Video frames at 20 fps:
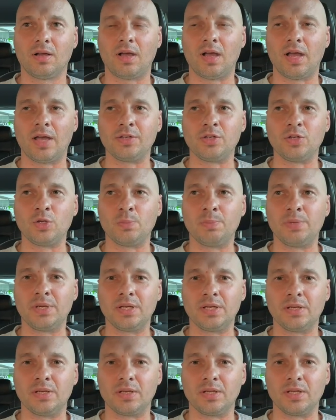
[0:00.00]
and you've
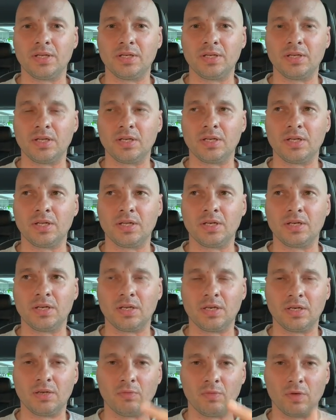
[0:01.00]
been
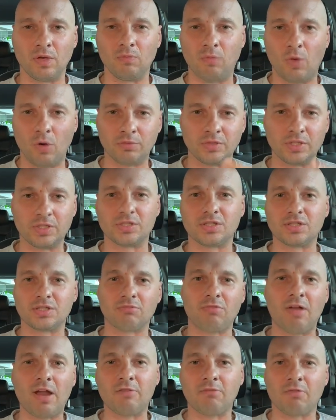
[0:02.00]
involved in this
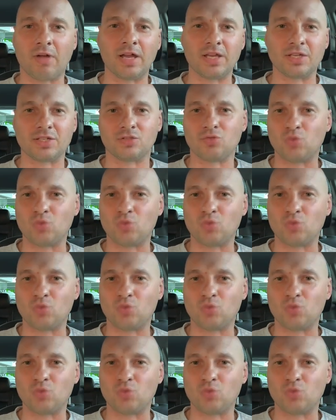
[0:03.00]
rat race,